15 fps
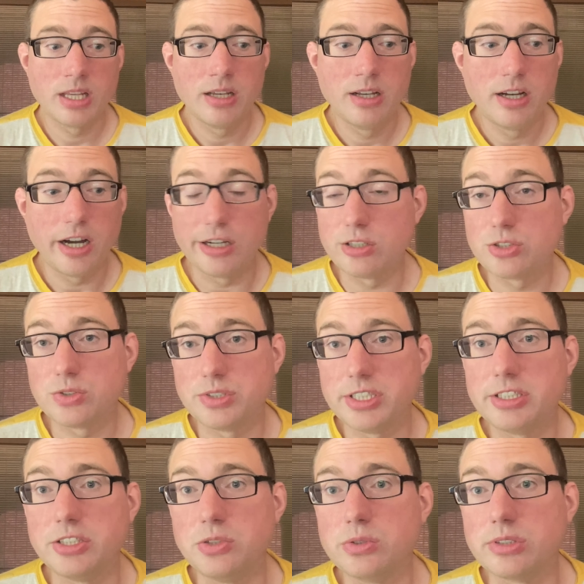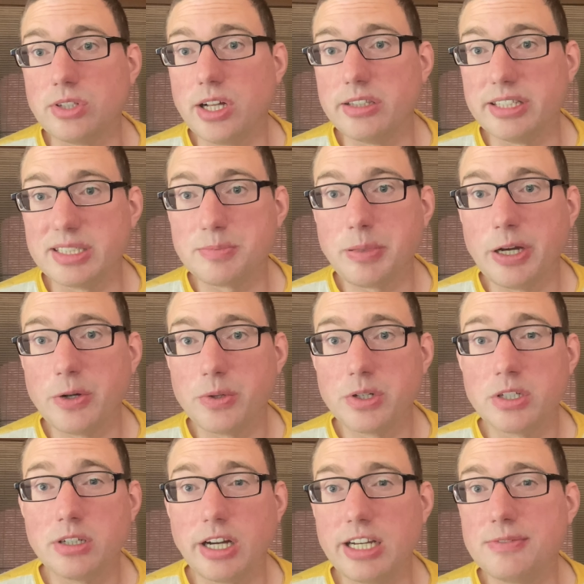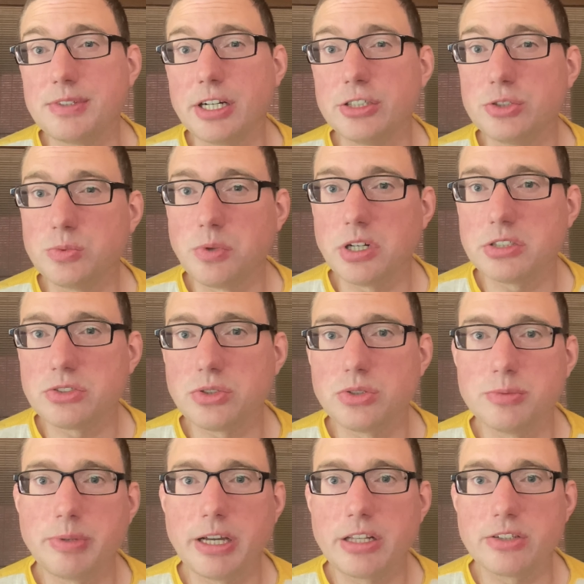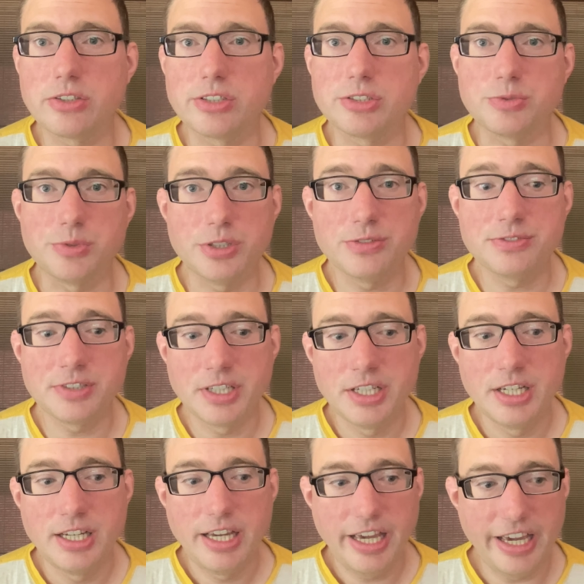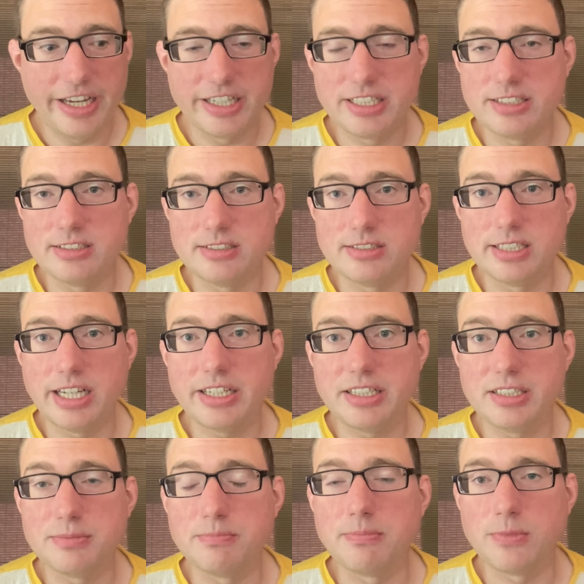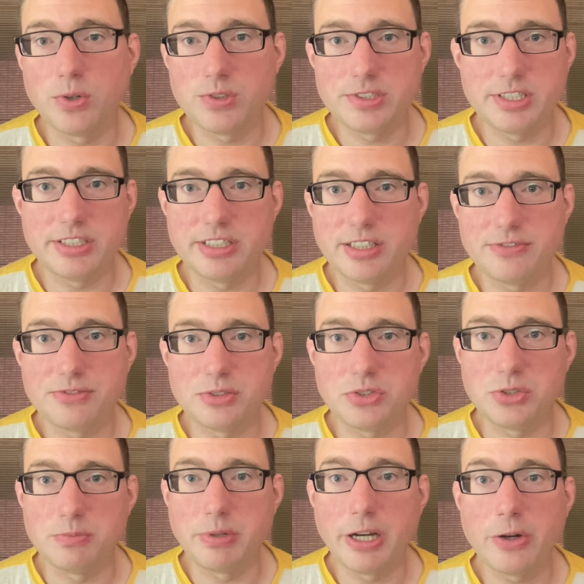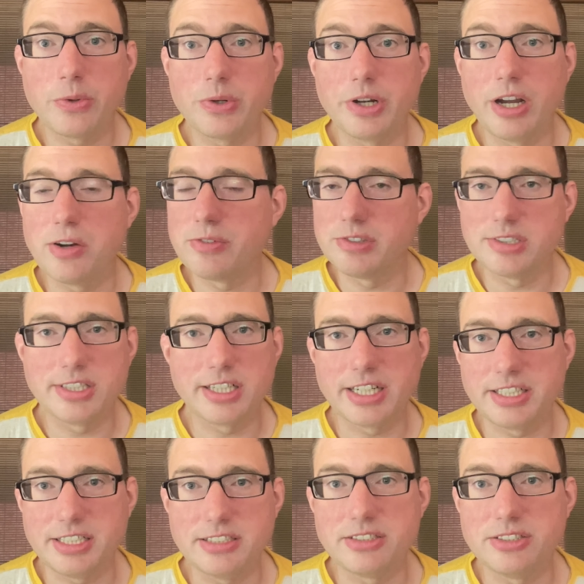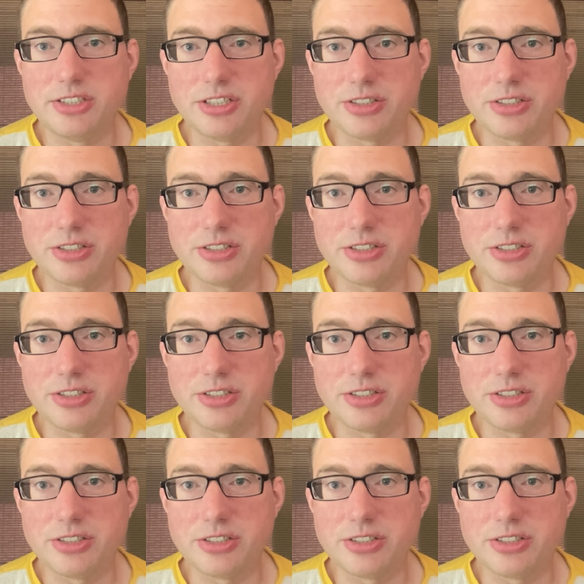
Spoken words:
I also tend to use a lot less power. I have a 100-watt solar panel on the roof, and that is more than enough to power everything I need to do.